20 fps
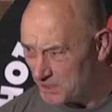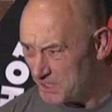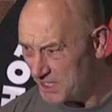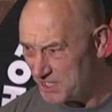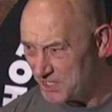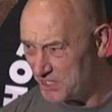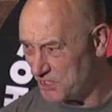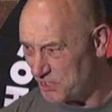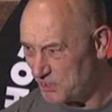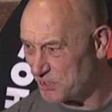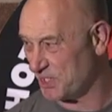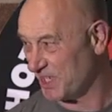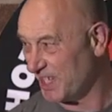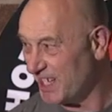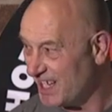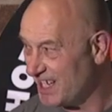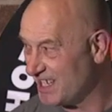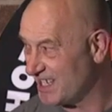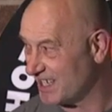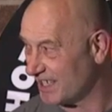it's just
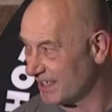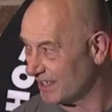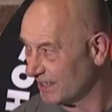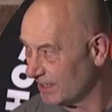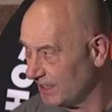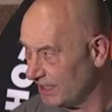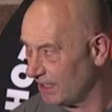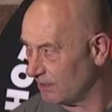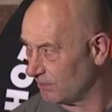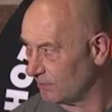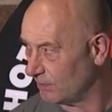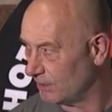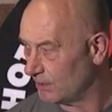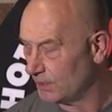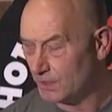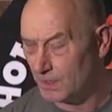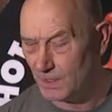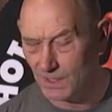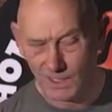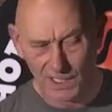easier, you know.
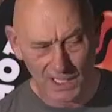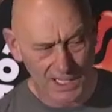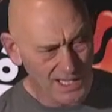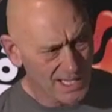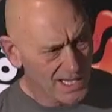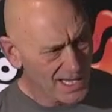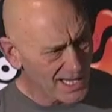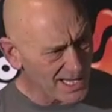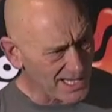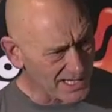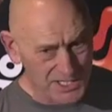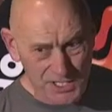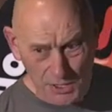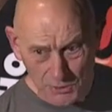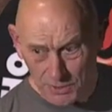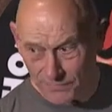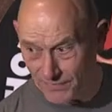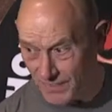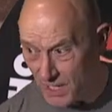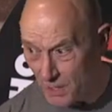And I don't know
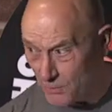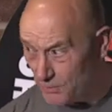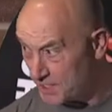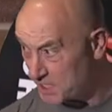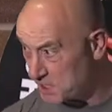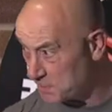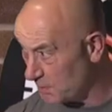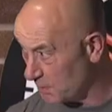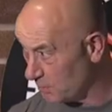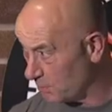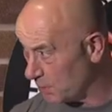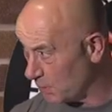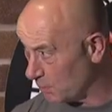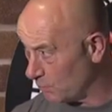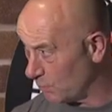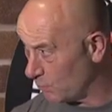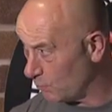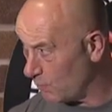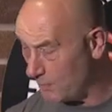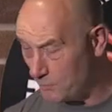if you know this, but, but
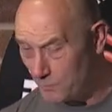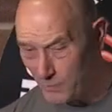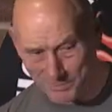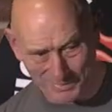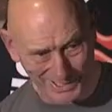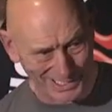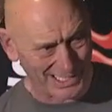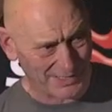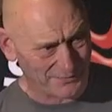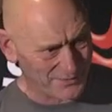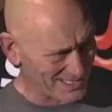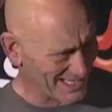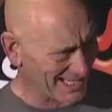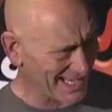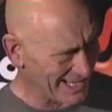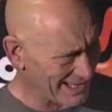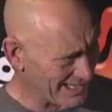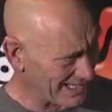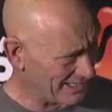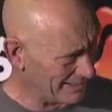when women live
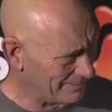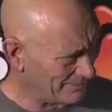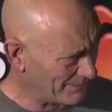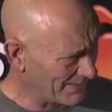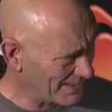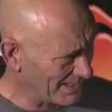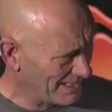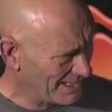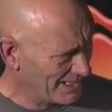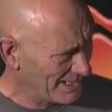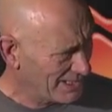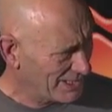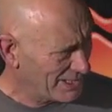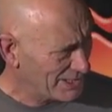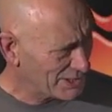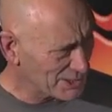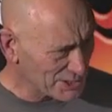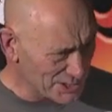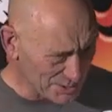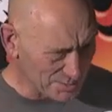together,
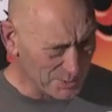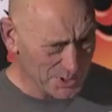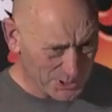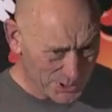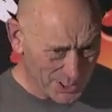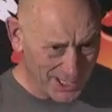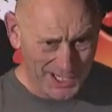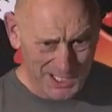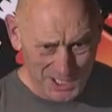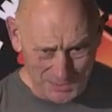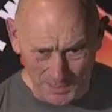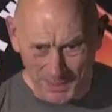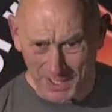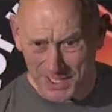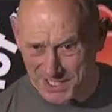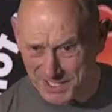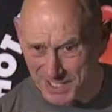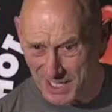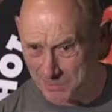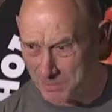there's some strange
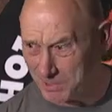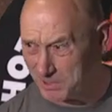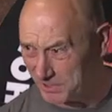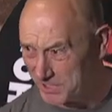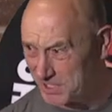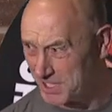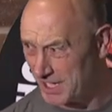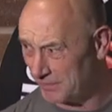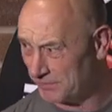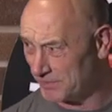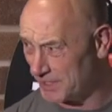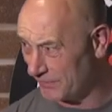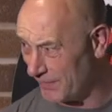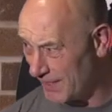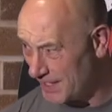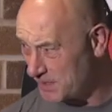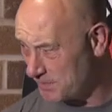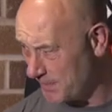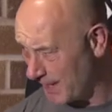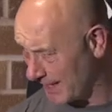biochemical
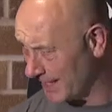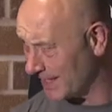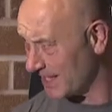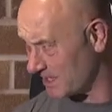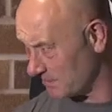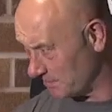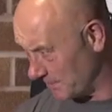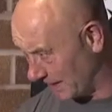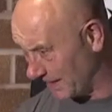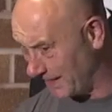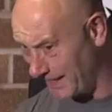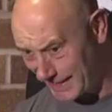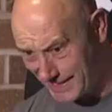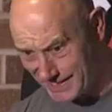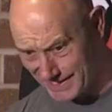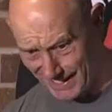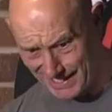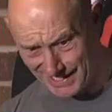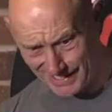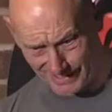self-defense mechanism that kicks
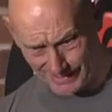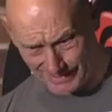in